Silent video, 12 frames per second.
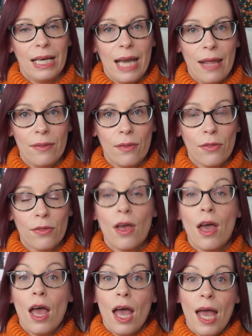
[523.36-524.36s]
length.
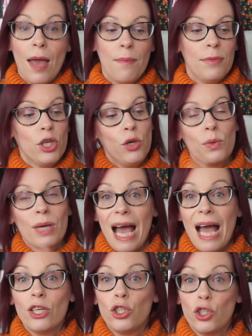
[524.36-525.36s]
You
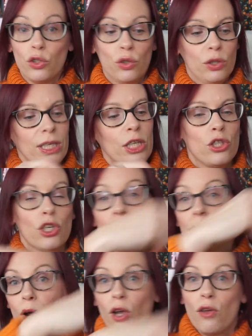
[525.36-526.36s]
can shorten it
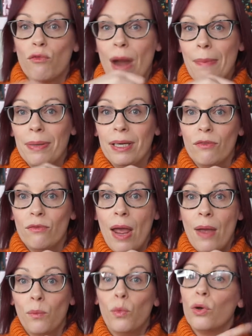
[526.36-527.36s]
just by wrapping it
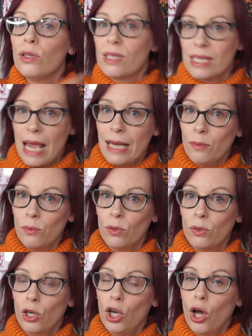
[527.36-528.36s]
round once, and it
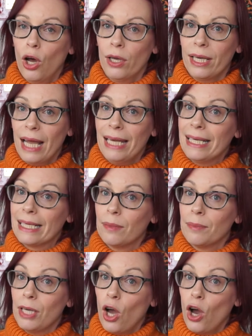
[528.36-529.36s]
will lie a
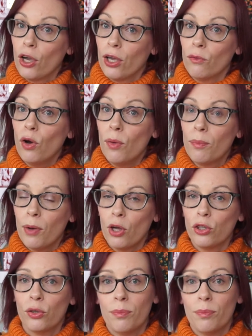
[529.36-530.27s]
little bit higher up on your